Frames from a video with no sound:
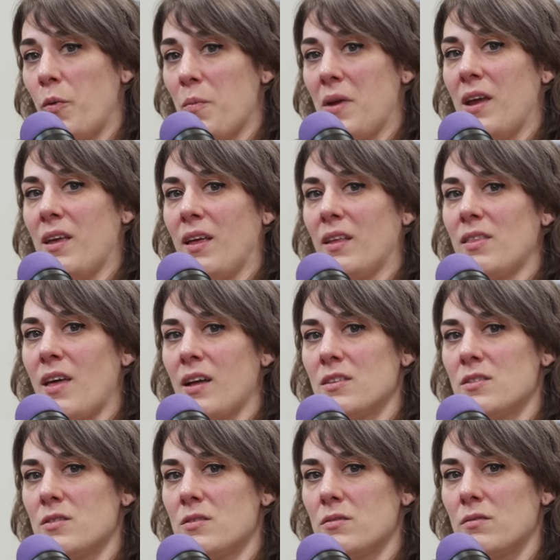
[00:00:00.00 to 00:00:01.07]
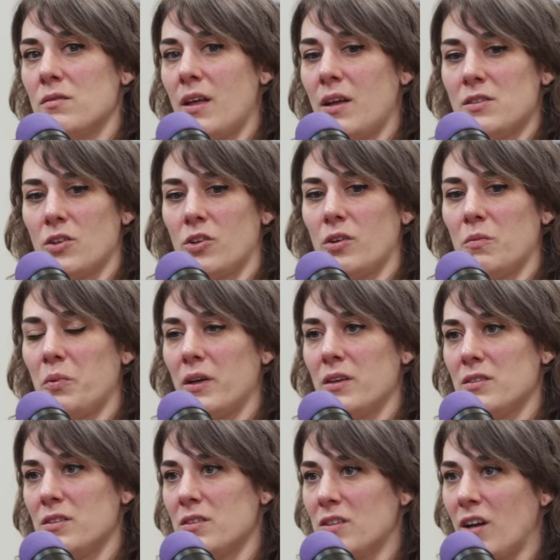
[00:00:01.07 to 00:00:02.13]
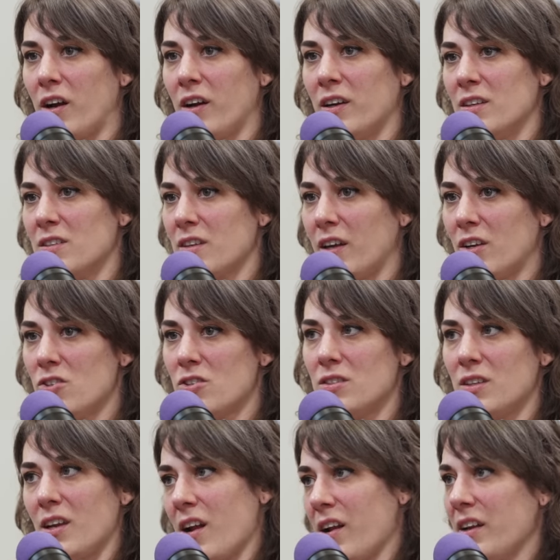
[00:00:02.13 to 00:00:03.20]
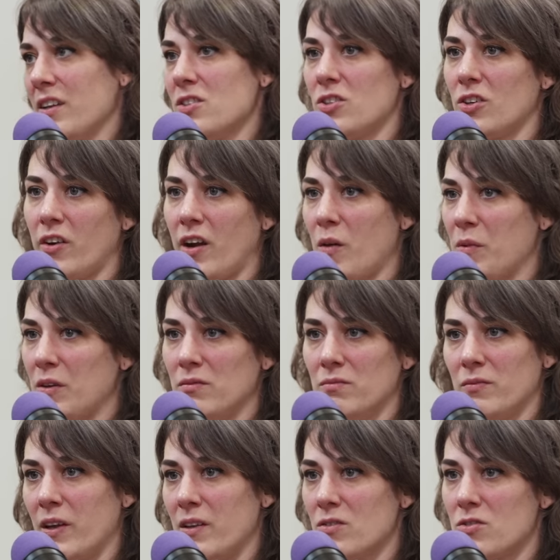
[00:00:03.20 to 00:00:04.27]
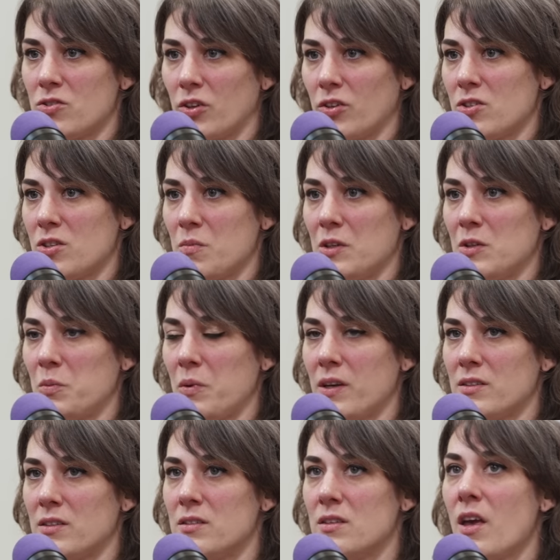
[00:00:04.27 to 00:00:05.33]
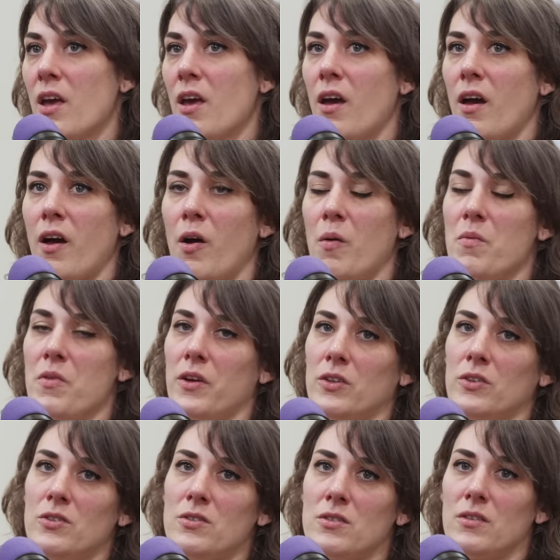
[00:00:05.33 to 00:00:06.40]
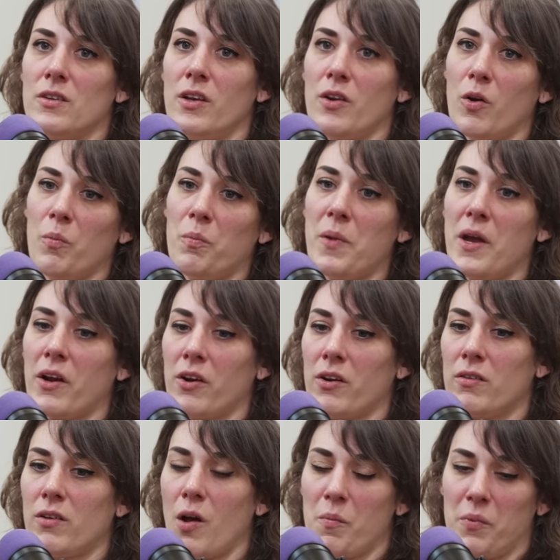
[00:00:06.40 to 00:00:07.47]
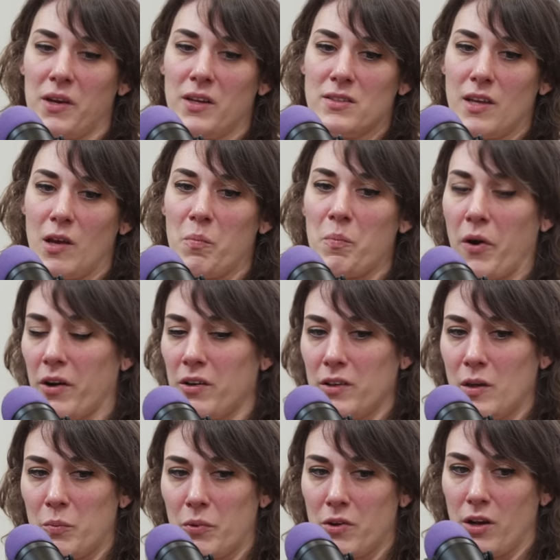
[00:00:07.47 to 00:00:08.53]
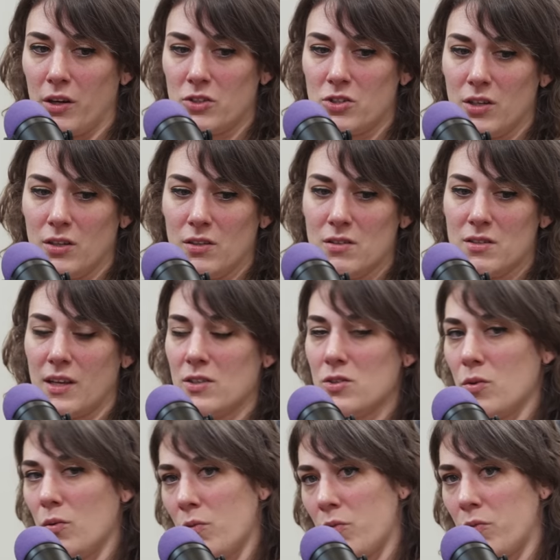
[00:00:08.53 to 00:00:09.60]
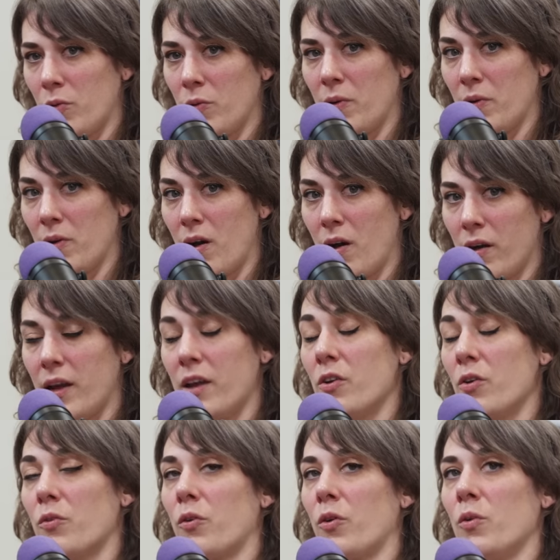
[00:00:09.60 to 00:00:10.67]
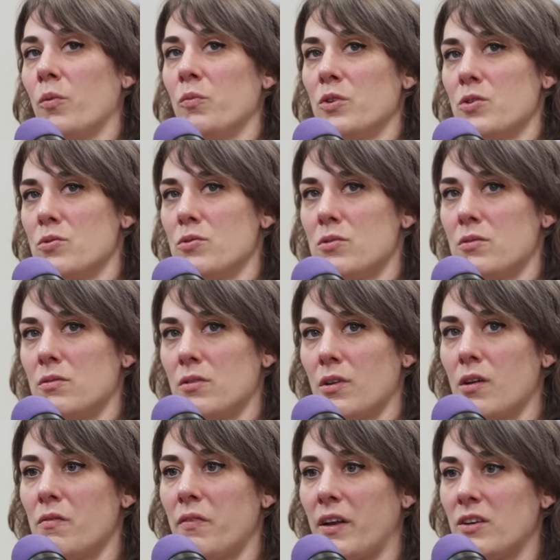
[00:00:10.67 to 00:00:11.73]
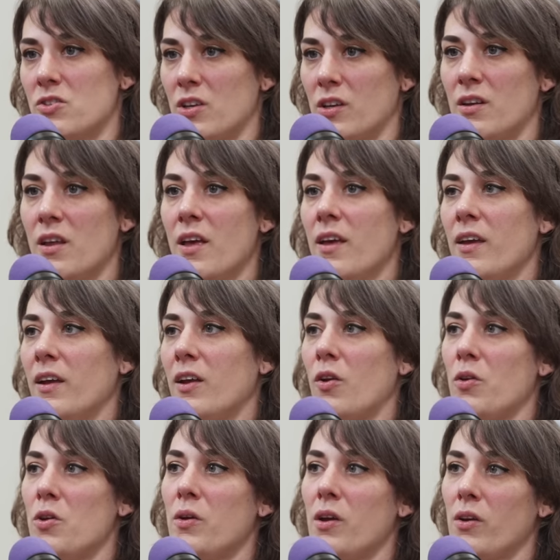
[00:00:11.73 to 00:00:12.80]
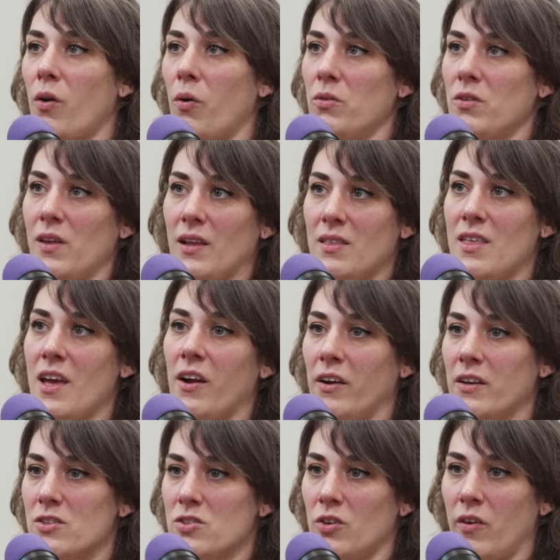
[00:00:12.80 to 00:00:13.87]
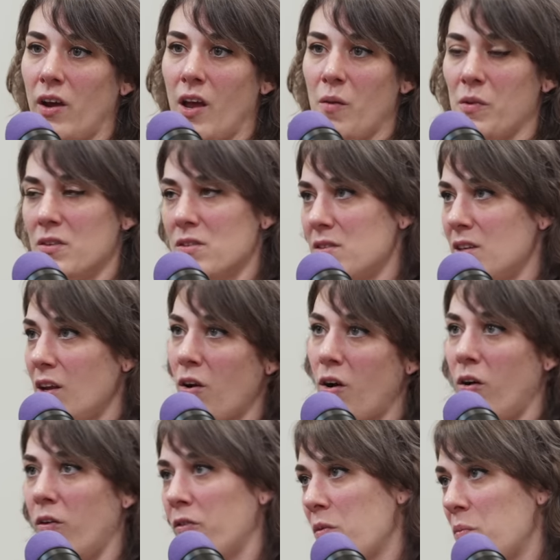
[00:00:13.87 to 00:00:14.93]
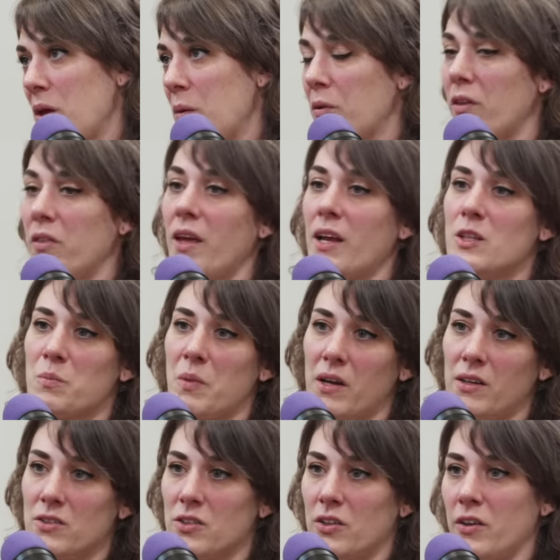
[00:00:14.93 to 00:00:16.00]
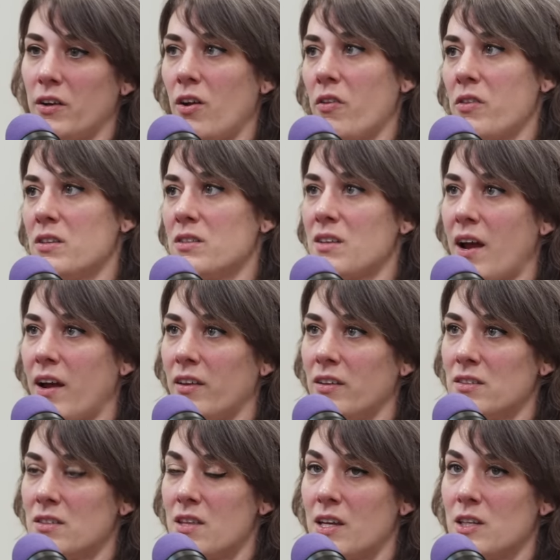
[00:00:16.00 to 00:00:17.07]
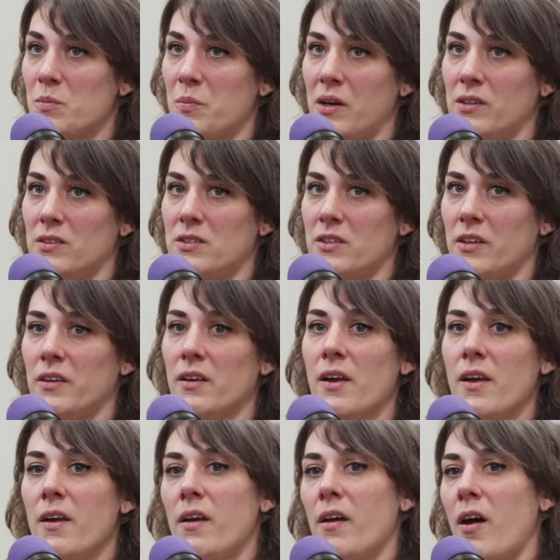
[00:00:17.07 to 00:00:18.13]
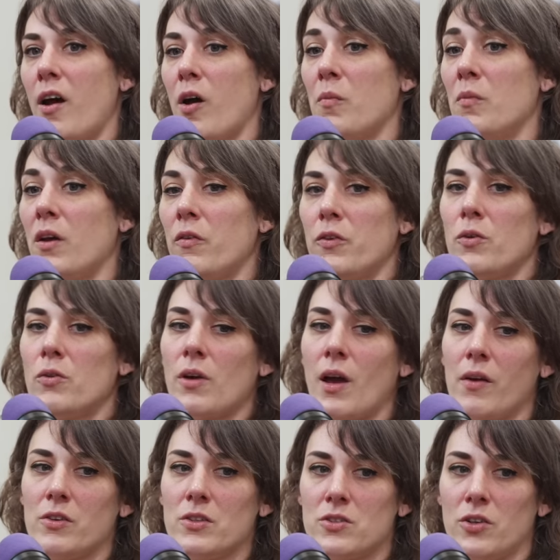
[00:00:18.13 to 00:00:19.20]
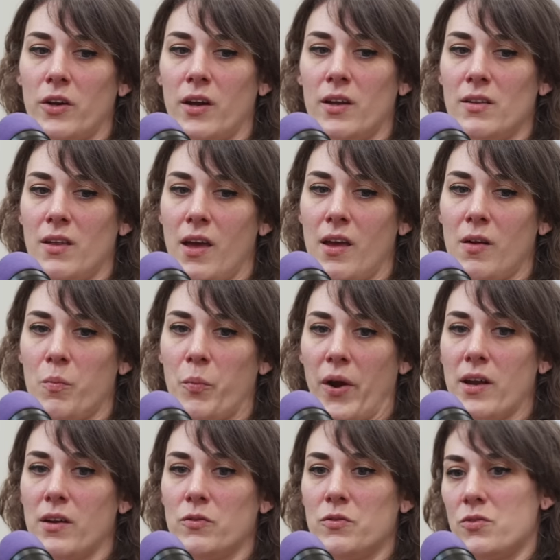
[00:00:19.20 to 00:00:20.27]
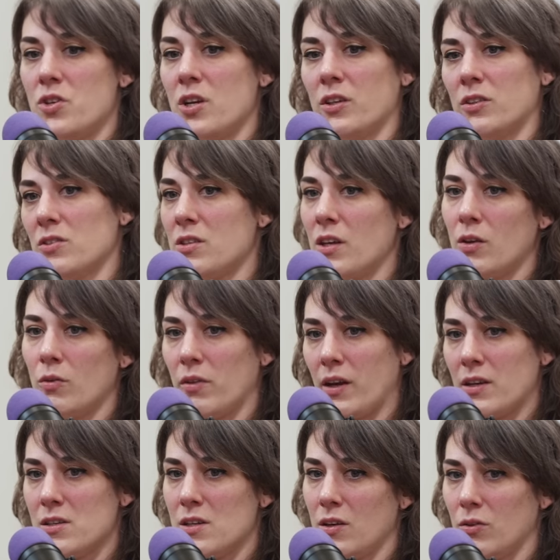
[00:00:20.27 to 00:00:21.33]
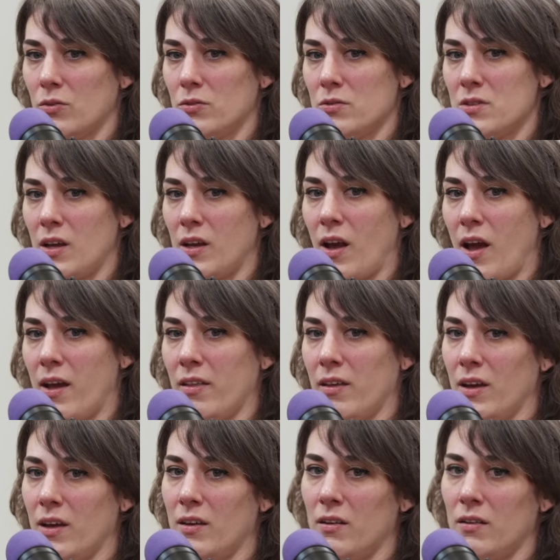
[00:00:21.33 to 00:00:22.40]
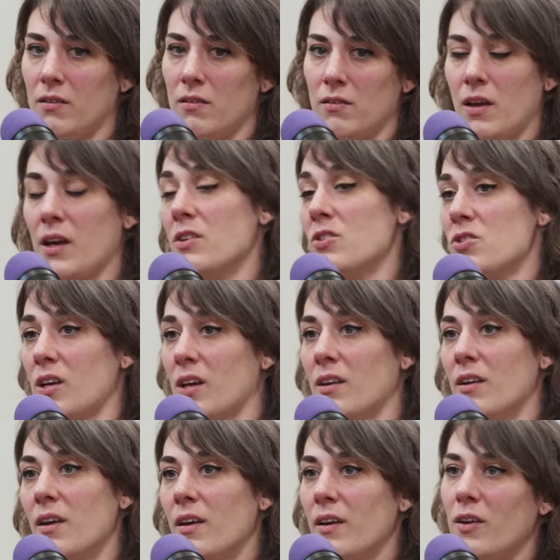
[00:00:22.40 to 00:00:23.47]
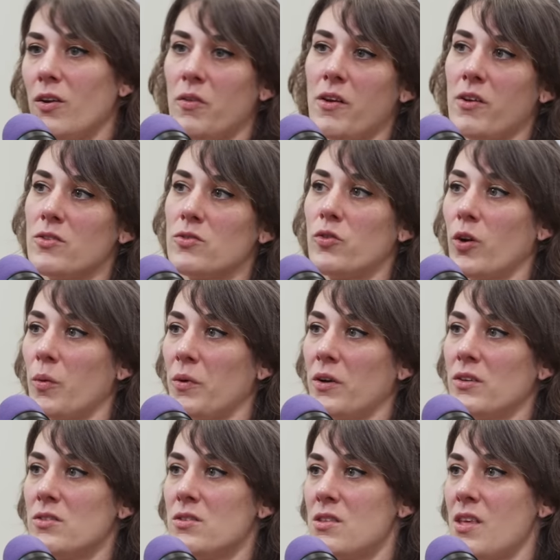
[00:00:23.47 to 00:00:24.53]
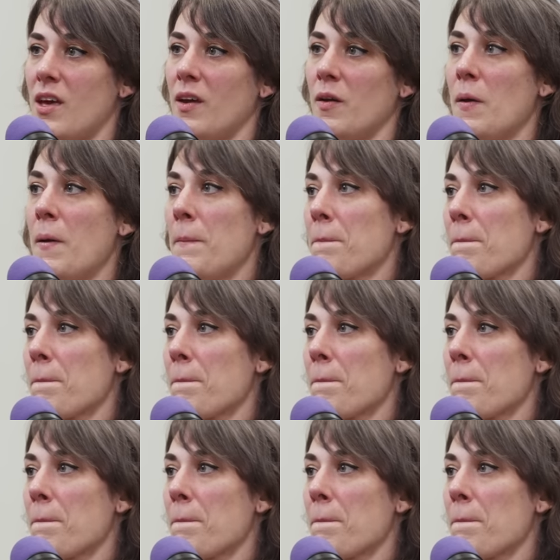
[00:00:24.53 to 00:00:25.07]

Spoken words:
for me, like, that's a good place to start, is, like, just get on Instagram and search some of these places. There's, you know, bigger companies like Barkley Productions. That's who, through Intergroom, which was the convention. You know, you can go to, like, their Instagram and see all the people that they sponsor and all the stylists that they sponsor. If you have a certain, like, brand of shears that you like to use, like, I like Kenchi. You know, there's groomers that,